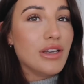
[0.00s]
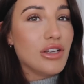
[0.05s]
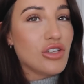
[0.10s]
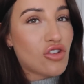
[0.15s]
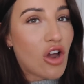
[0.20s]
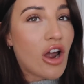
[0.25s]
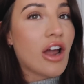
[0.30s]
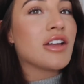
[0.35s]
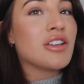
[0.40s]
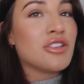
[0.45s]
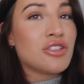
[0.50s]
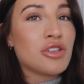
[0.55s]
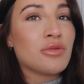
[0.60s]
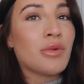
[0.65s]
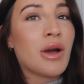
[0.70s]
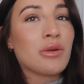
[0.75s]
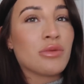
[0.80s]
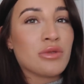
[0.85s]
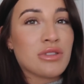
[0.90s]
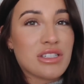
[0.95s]
try and do
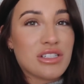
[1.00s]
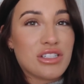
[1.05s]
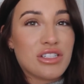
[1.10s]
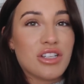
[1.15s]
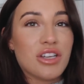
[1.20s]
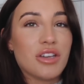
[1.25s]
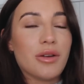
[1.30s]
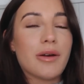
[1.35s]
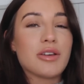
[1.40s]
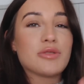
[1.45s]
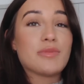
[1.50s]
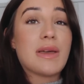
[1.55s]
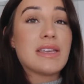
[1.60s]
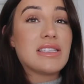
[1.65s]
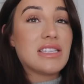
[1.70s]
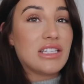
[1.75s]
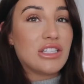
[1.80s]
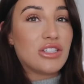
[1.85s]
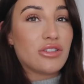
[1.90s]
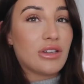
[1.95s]
what I wanted to do. I was
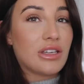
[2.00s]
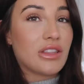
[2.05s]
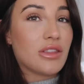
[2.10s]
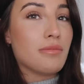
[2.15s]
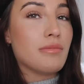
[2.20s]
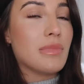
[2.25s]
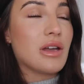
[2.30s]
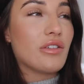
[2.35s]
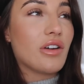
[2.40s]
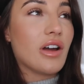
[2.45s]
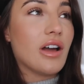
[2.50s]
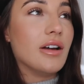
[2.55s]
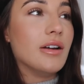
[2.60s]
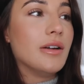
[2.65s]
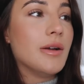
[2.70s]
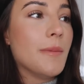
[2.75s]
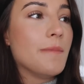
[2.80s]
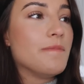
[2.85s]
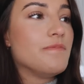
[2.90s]
basically doing the mirror